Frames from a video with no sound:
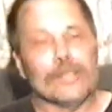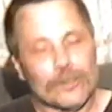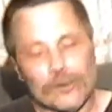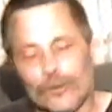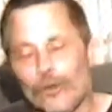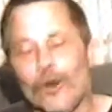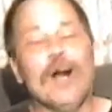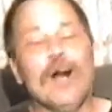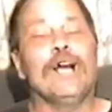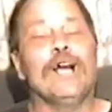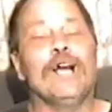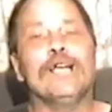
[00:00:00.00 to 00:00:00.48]

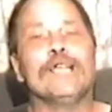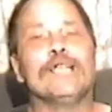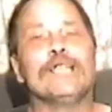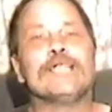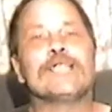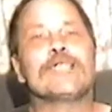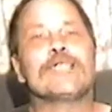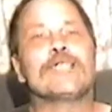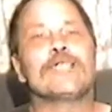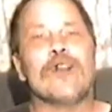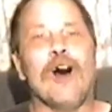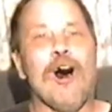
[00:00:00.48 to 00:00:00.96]

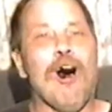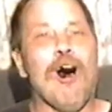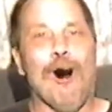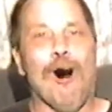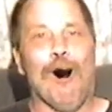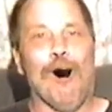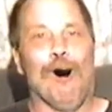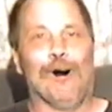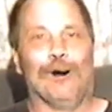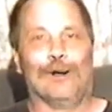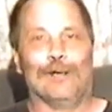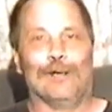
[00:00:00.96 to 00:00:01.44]
drunken
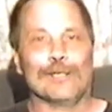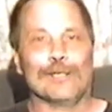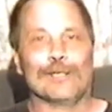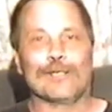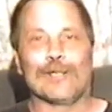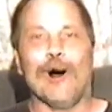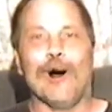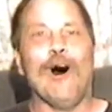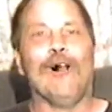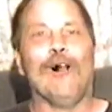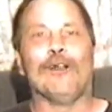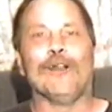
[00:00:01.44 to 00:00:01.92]
songs
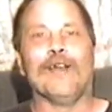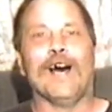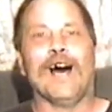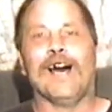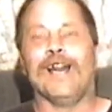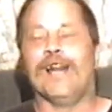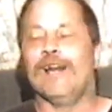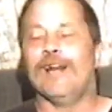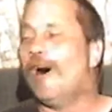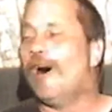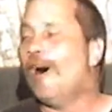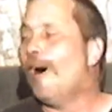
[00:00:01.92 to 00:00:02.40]
Let's all
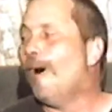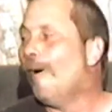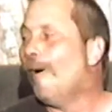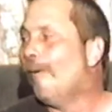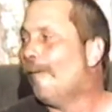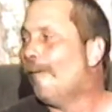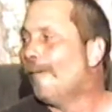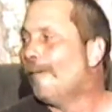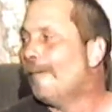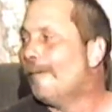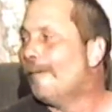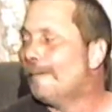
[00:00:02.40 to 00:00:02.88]
night
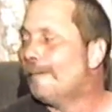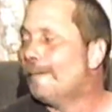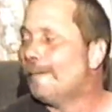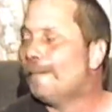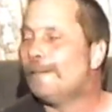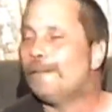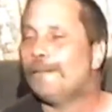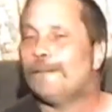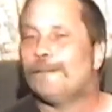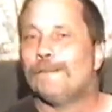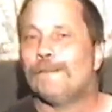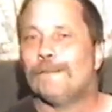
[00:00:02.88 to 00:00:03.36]
long.
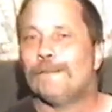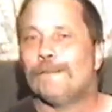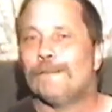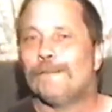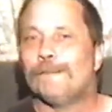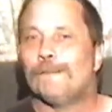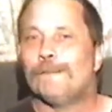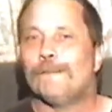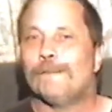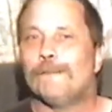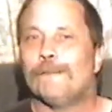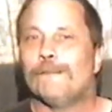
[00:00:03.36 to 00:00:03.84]
I
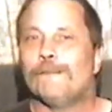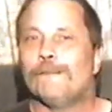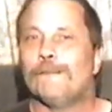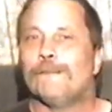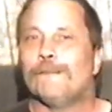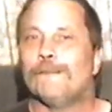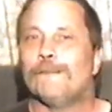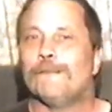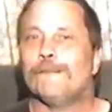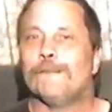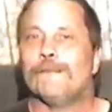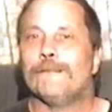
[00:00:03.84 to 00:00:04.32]
don't want to be
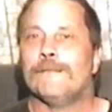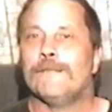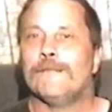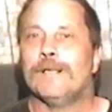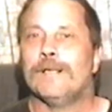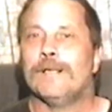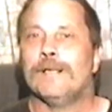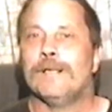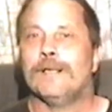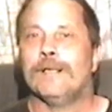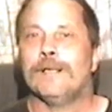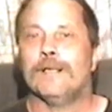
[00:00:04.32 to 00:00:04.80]
on the
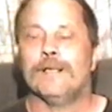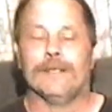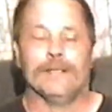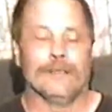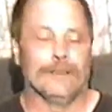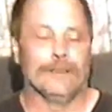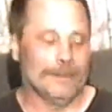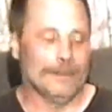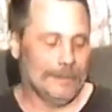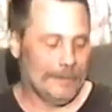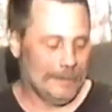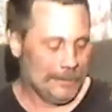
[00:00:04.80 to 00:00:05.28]
tape
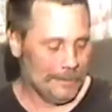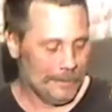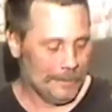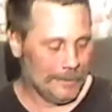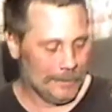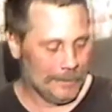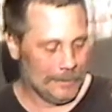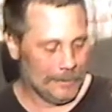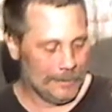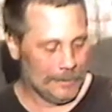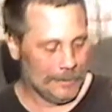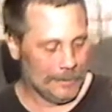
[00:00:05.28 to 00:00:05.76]
because,
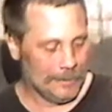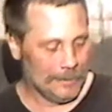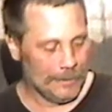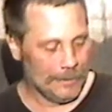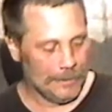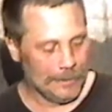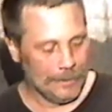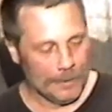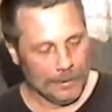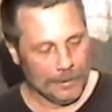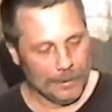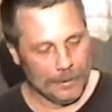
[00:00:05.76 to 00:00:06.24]

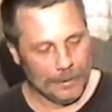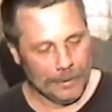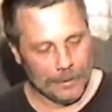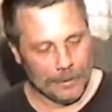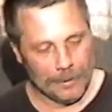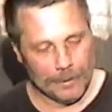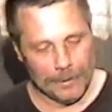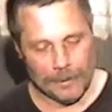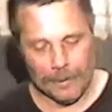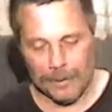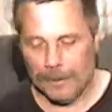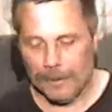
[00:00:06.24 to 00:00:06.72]

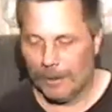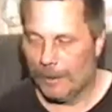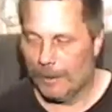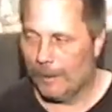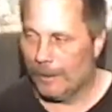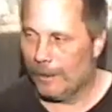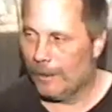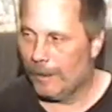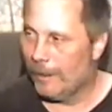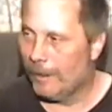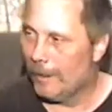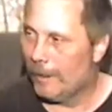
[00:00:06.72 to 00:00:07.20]

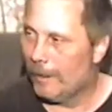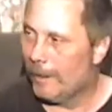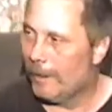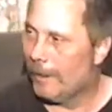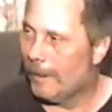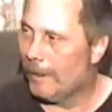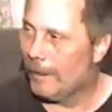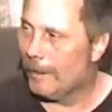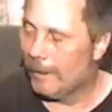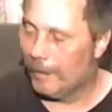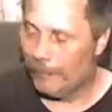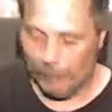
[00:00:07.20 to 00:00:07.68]
just
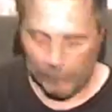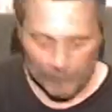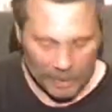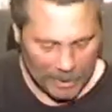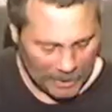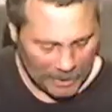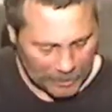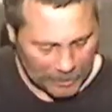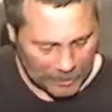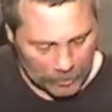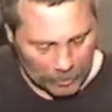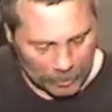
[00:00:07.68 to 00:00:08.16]
because.
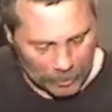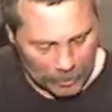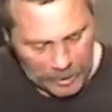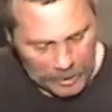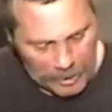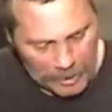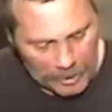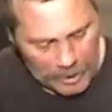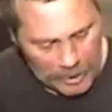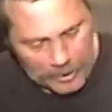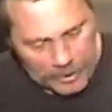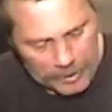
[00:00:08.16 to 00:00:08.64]
My
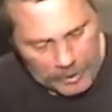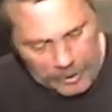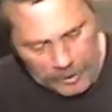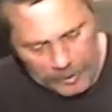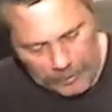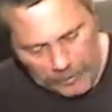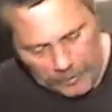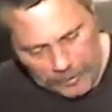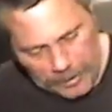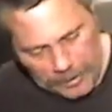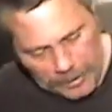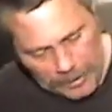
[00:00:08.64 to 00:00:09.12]
guitar's out of
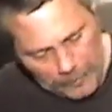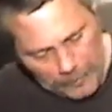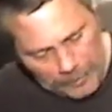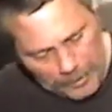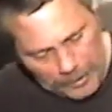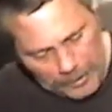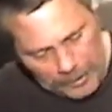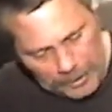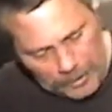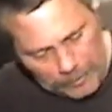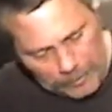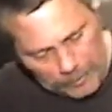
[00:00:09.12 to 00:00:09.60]
tune.
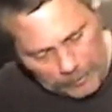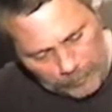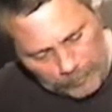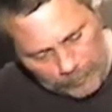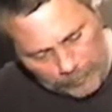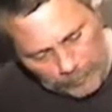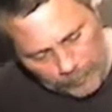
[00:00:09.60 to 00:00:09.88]
Somebody's